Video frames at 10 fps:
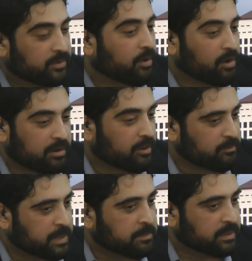there are a lot of
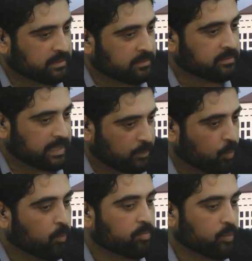people that
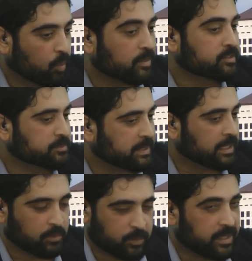want to speak
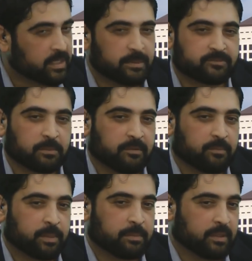out, and we get emails
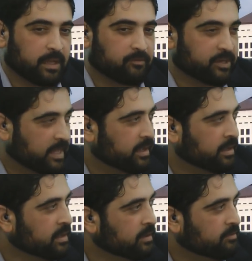from people every day
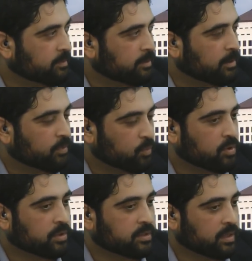from around the
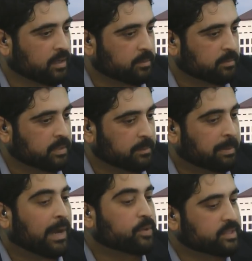world,
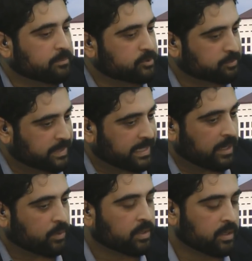empowering them to speak
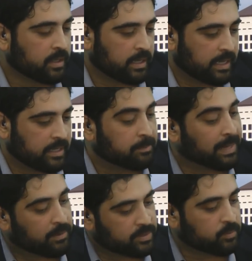out and
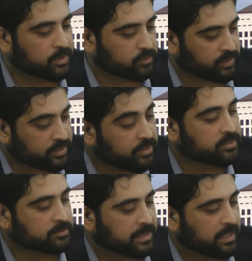empowering the ones over here to
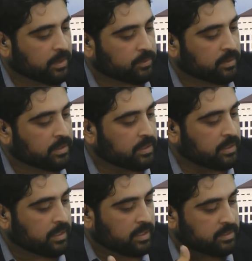speak out,
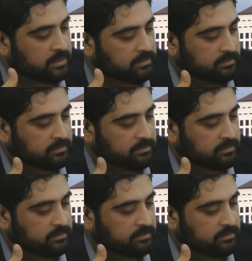and